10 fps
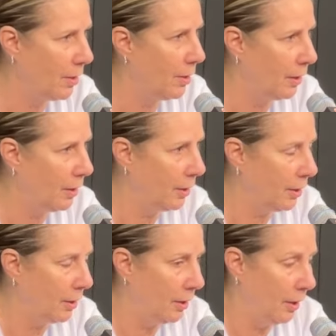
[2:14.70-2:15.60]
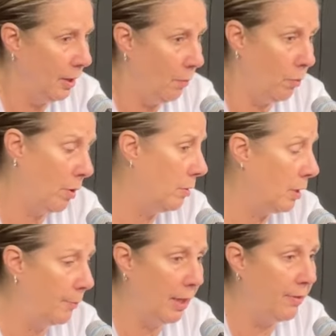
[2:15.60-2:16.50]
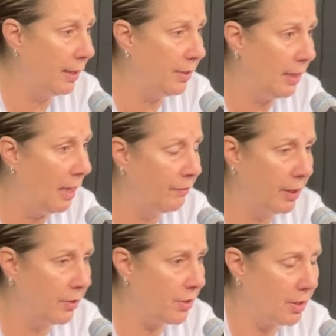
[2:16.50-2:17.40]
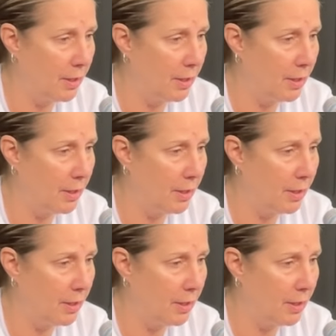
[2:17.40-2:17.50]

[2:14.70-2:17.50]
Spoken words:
players? Well, I mean, I think the obvious,